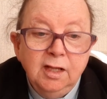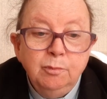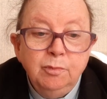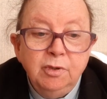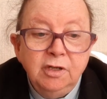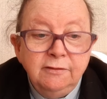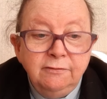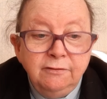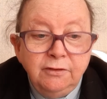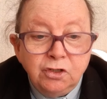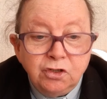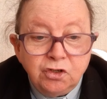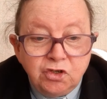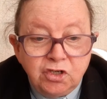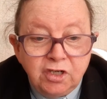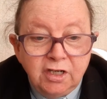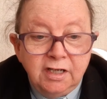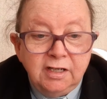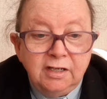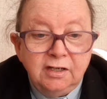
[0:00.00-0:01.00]
But if
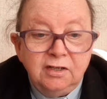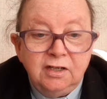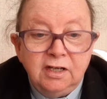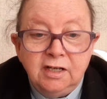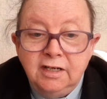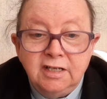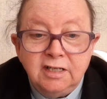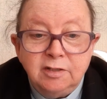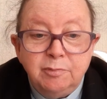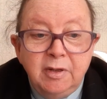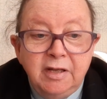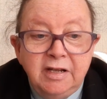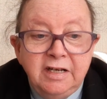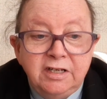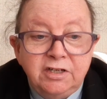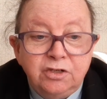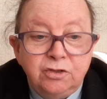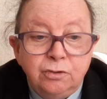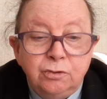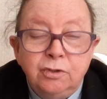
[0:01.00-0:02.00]
Knockshinnoch and its many
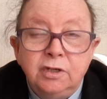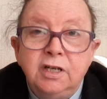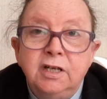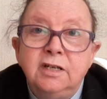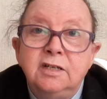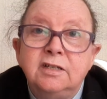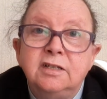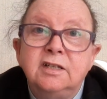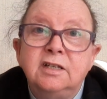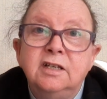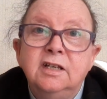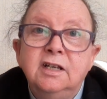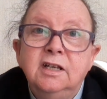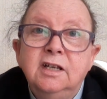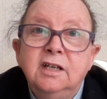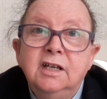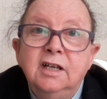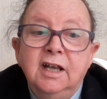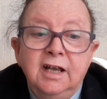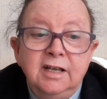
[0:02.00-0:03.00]
stories
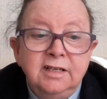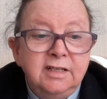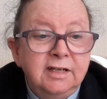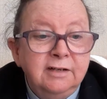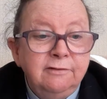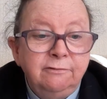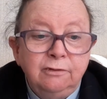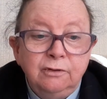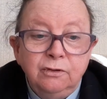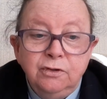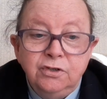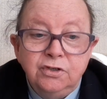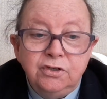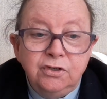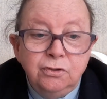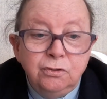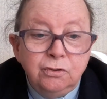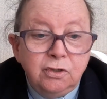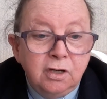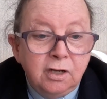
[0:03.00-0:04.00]
has influenced
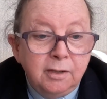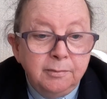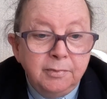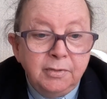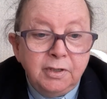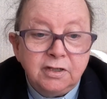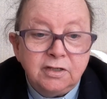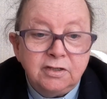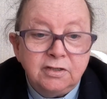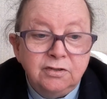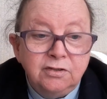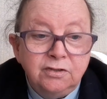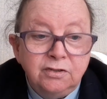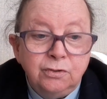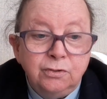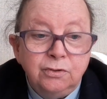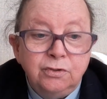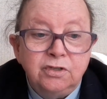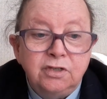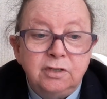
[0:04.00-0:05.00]
New Cumnock since
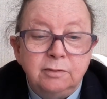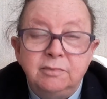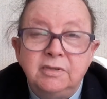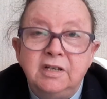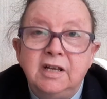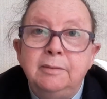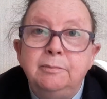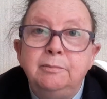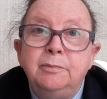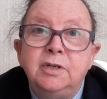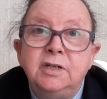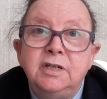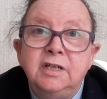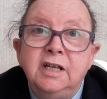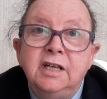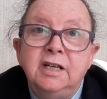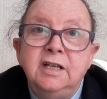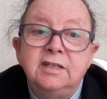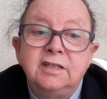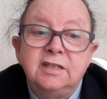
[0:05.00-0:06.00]
those September
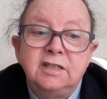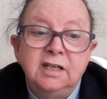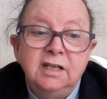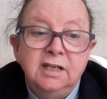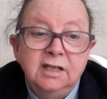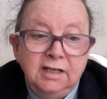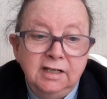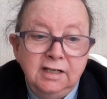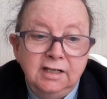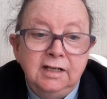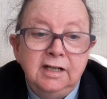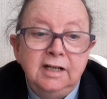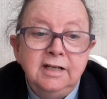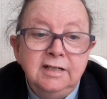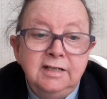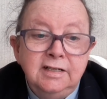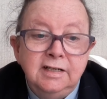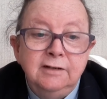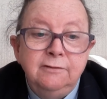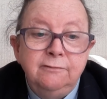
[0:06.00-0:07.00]
days in
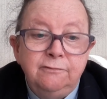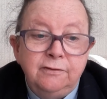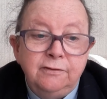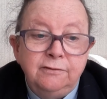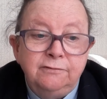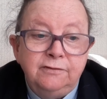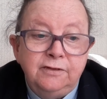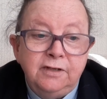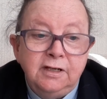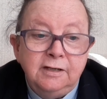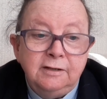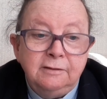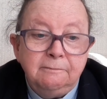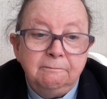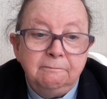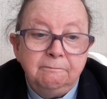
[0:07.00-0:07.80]
1950,